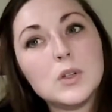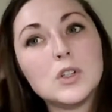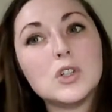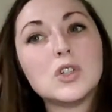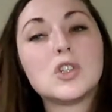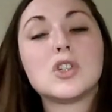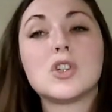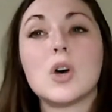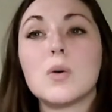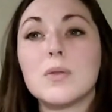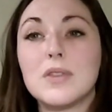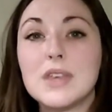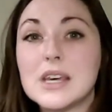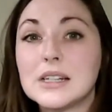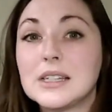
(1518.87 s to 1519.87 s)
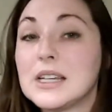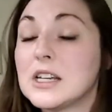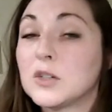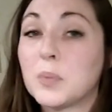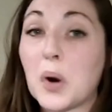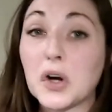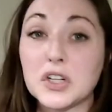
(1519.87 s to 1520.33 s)
So this is
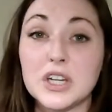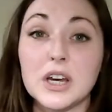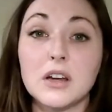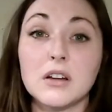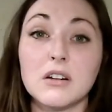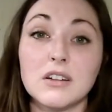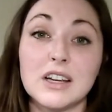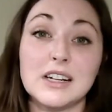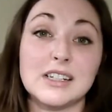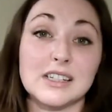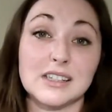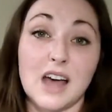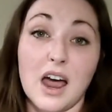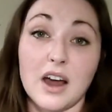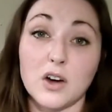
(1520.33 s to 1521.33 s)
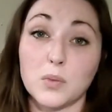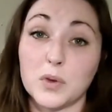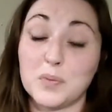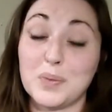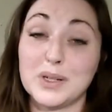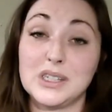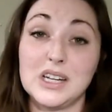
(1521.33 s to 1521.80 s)
particularly desired
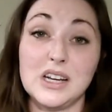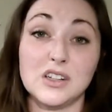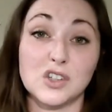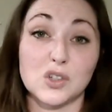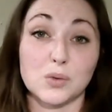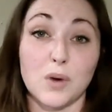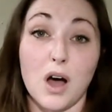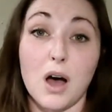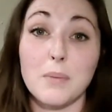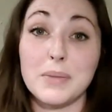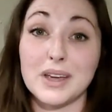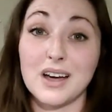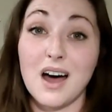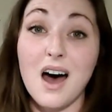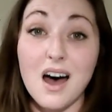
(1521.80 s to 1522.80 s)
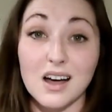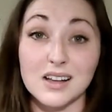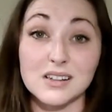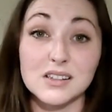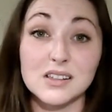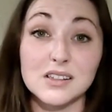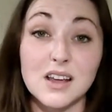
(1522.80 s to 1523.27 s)
with Petite Sirah
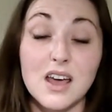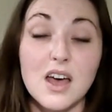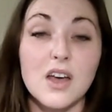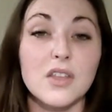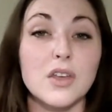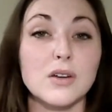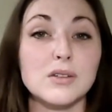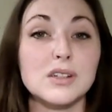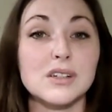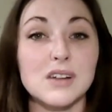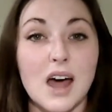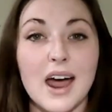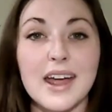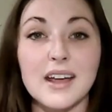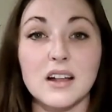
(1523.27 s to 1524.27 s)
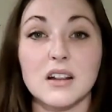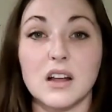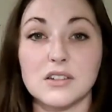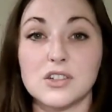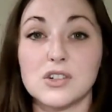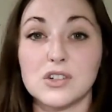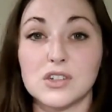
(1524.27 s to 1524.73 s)
because those tight
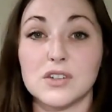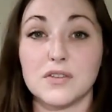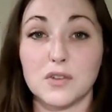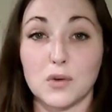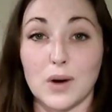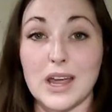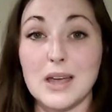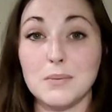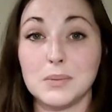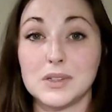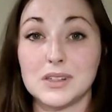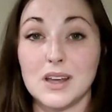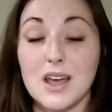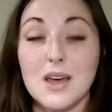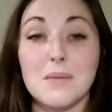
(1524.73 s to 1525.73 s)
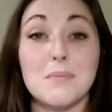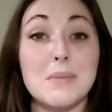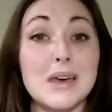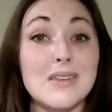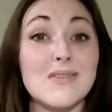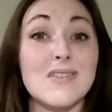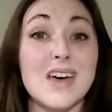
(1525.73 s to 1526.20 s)
clusters of grapes
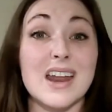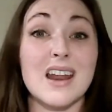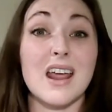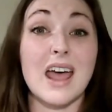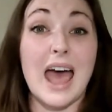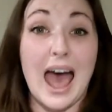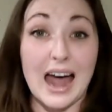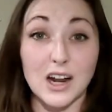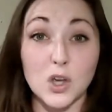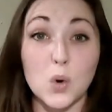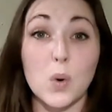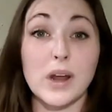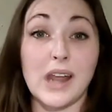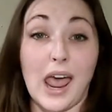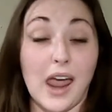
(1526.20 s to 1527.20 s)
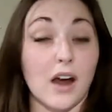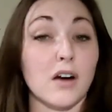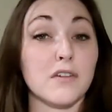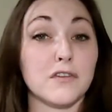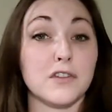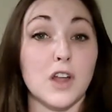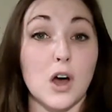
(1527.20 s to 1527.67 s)
mean that adequate
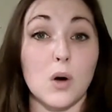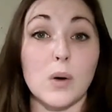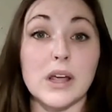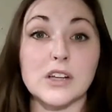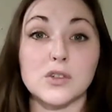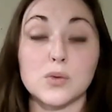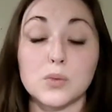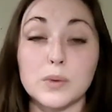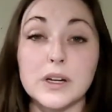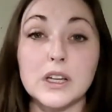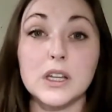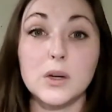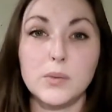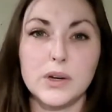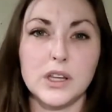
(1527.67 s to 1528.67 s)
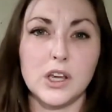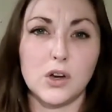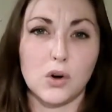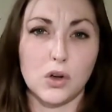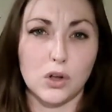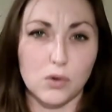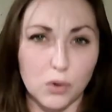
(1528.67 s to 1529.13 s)
airflow is really, really
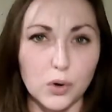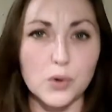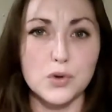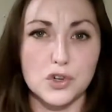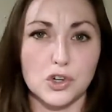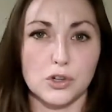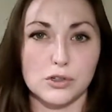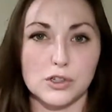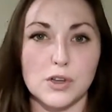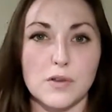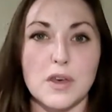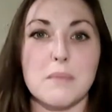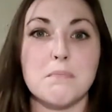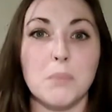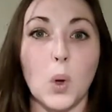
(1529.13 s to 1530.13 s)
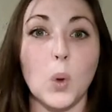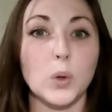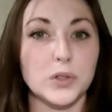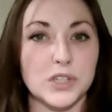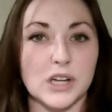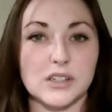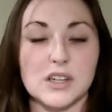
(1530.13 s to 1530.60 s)
crucial so that
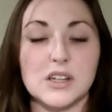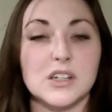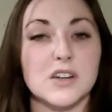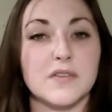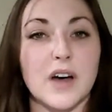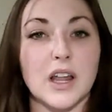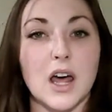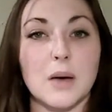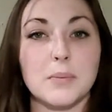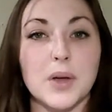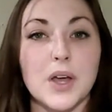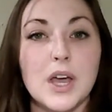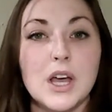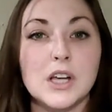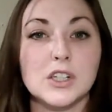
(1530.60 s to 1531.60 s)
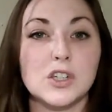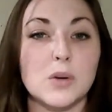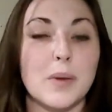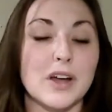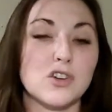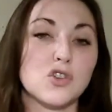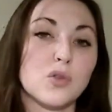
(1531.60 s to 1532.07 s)
mold doesn't develop. So
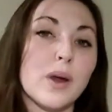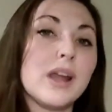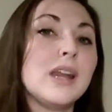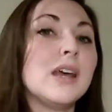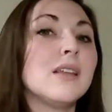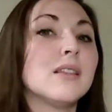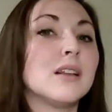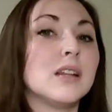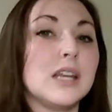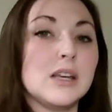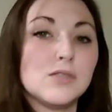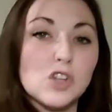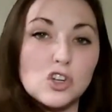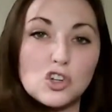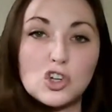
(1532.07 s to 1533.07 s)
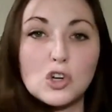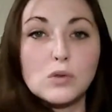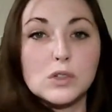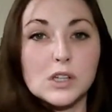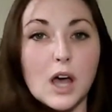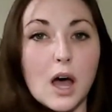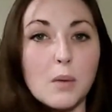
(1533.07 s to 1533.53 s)
by training the leaves and
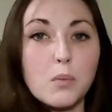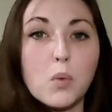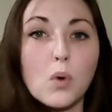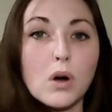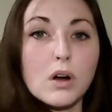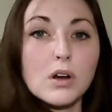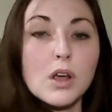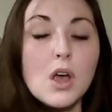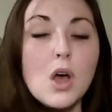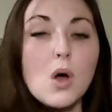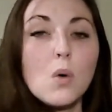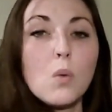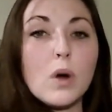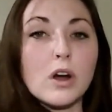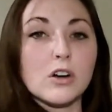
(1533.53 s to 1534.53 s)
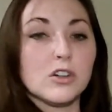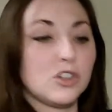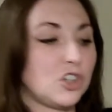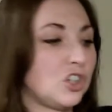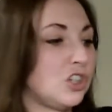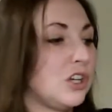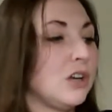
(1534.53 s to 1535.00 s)
shoots upward, we're
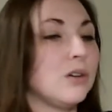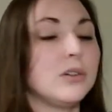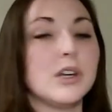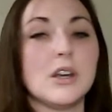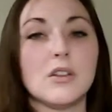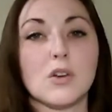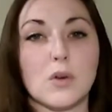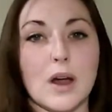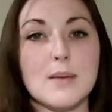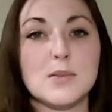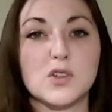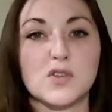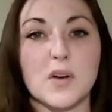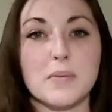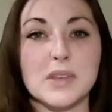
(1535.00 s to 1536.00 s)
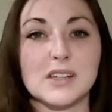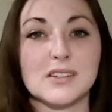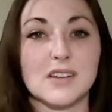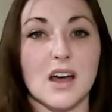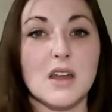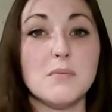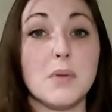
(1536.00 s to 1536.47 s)
shielding the grapes from the
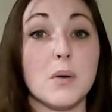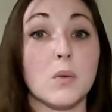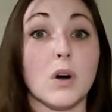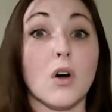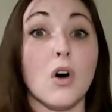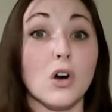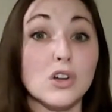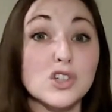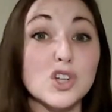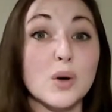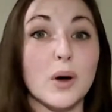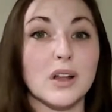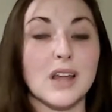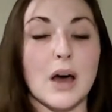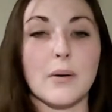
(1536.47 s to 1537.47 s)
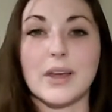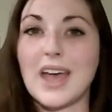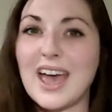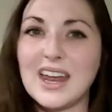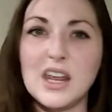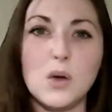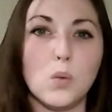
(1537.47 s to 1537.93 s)
sun, but we're also allowing
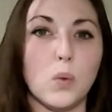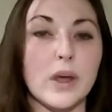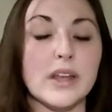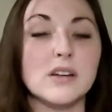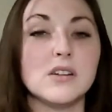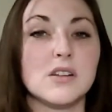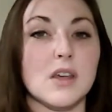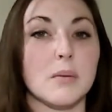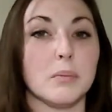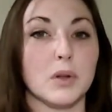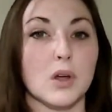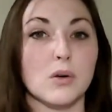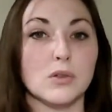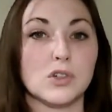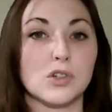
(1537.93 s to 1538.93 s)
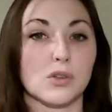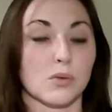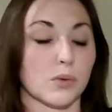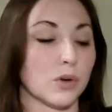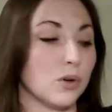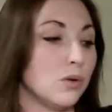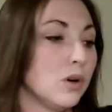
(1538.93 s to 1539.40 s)
any wind that blows
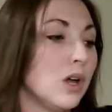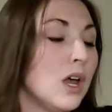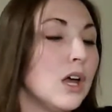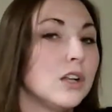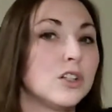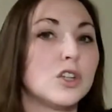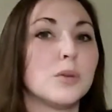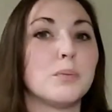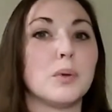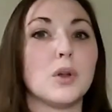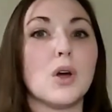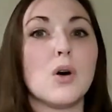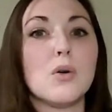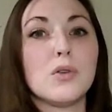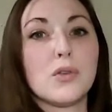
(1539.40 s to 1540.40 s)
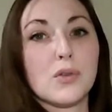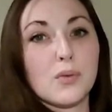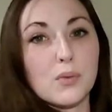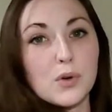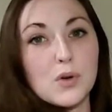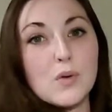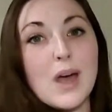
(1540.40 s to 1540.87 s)
through to blow
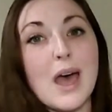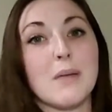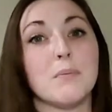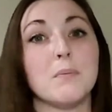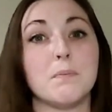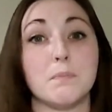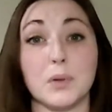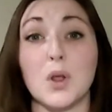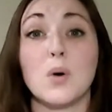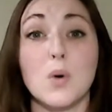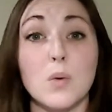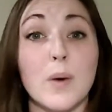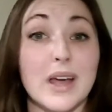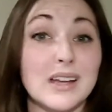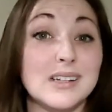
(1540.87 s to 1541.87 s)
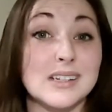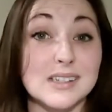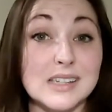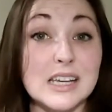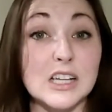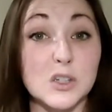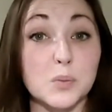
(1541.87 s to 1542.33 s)
through and blow away
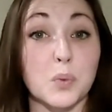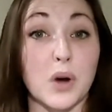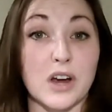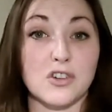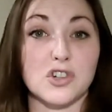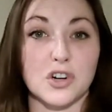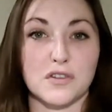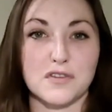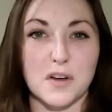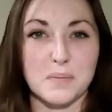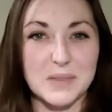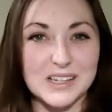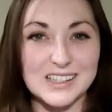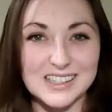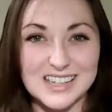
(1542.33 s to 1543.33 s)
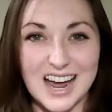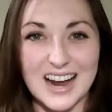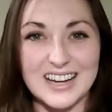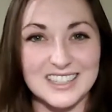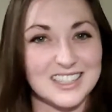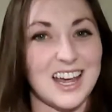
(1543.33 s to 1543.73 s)
disease pressure from these tight